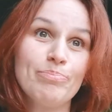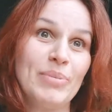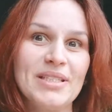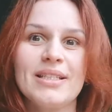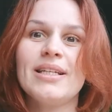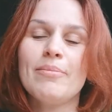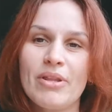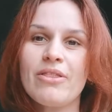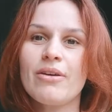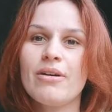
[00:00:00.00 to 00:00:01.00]
basically a
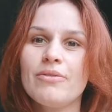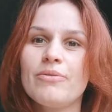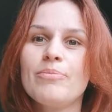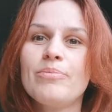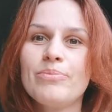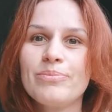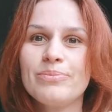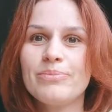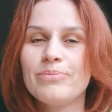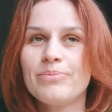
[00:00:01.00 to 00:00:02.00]
month of
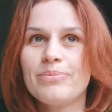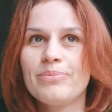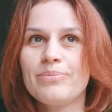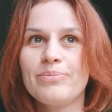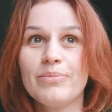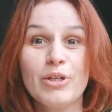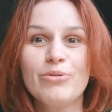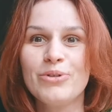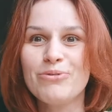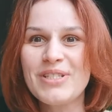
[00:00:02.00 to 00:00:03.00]
no
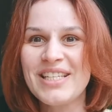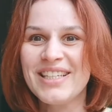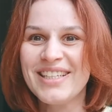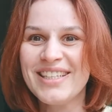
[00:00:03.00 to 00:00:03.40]
news.